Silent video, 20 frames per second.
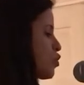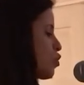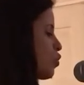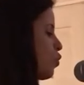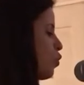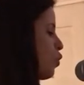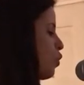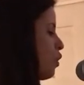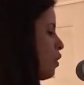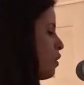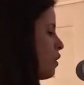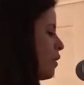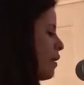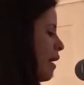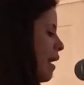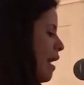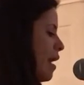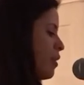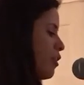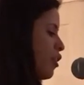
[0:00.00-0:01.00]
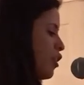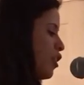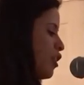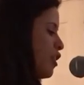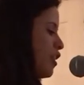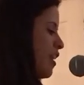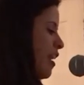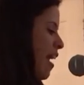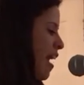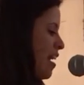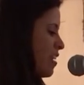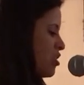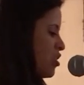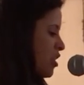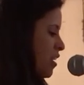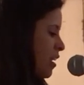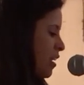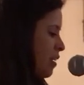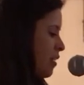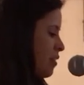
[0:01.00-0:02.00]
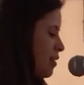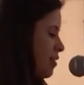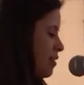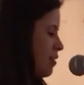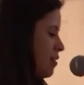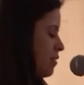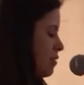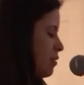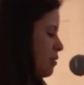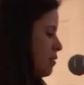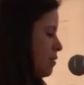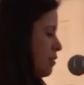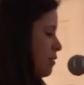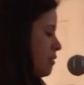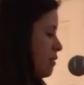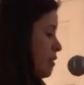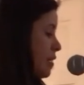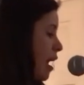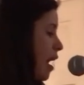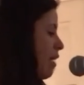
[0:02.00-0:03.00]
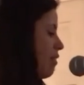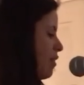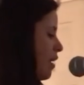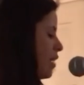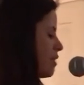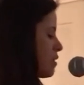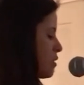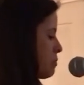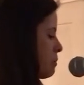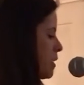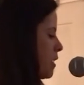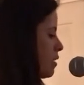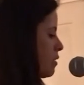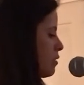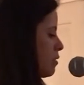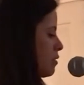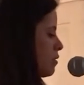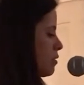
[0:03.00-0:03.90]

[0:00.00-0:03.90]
School and hood educated. Yeah, that's me.